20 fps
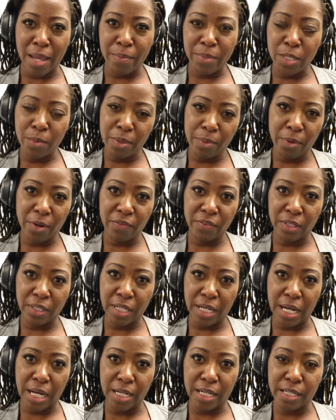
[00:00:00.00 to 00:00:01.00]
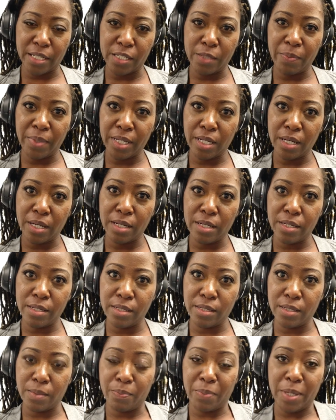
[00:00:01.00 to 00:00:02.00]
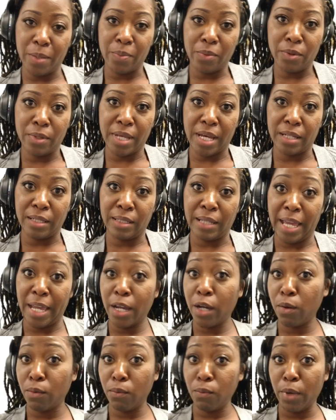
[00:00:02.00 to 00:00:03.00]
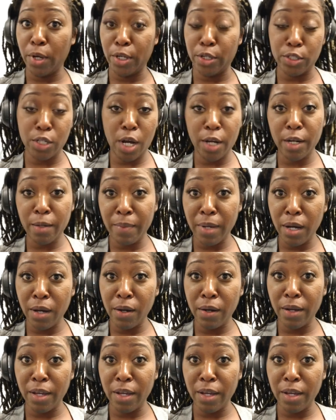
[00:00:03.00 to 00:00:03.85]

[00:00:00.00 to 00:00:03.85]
to be perfectly honest, because people that like what you're talking about,